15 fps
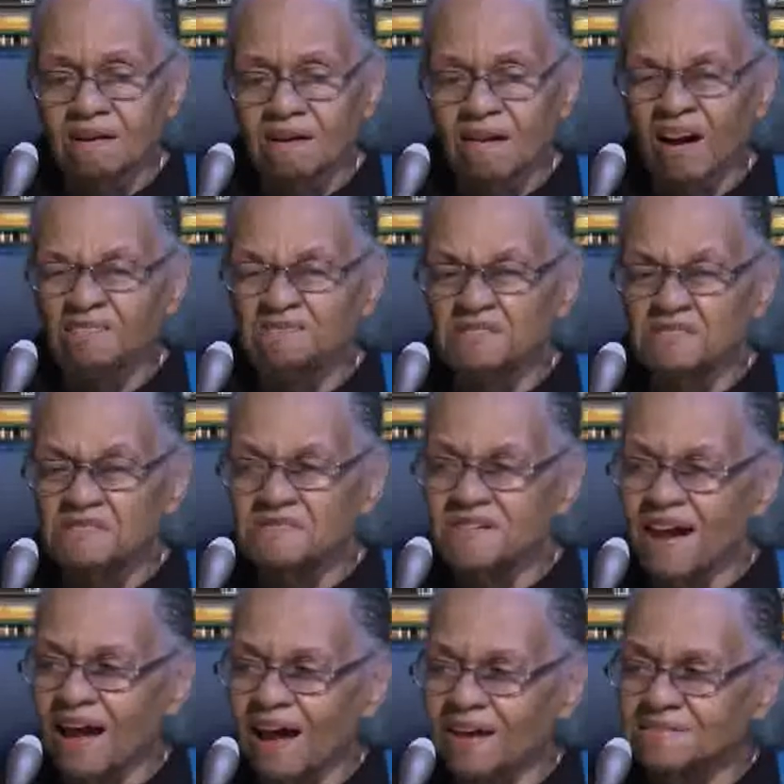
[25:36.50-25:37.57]
Or do you
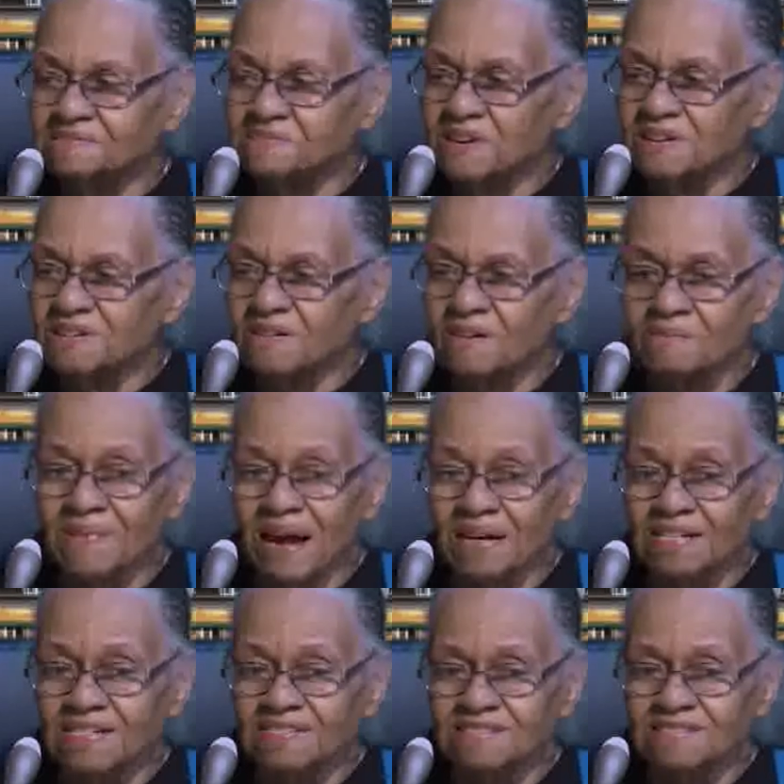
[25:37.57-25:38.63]
guys want to go
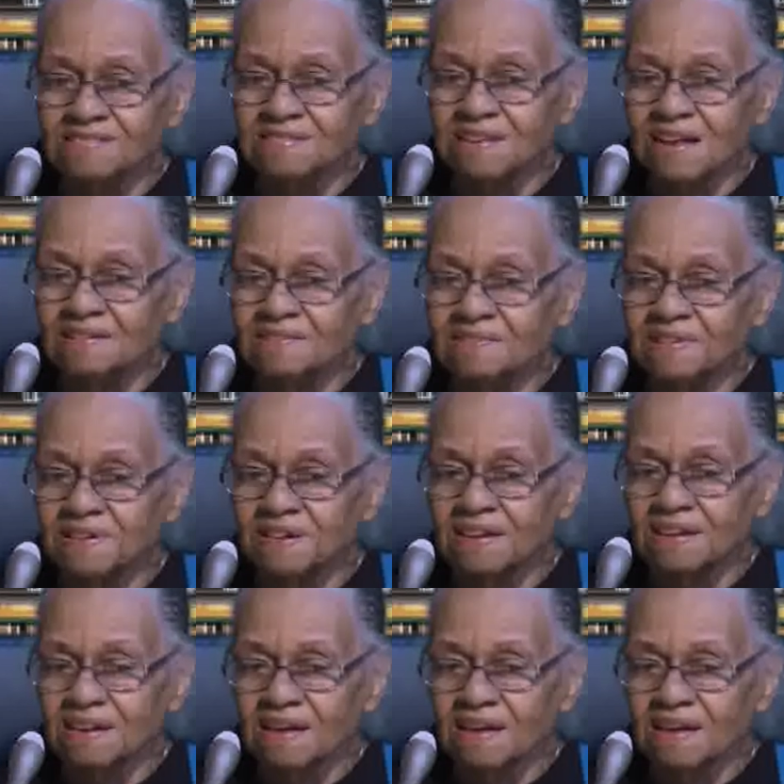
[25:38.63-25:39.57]
back into slavery?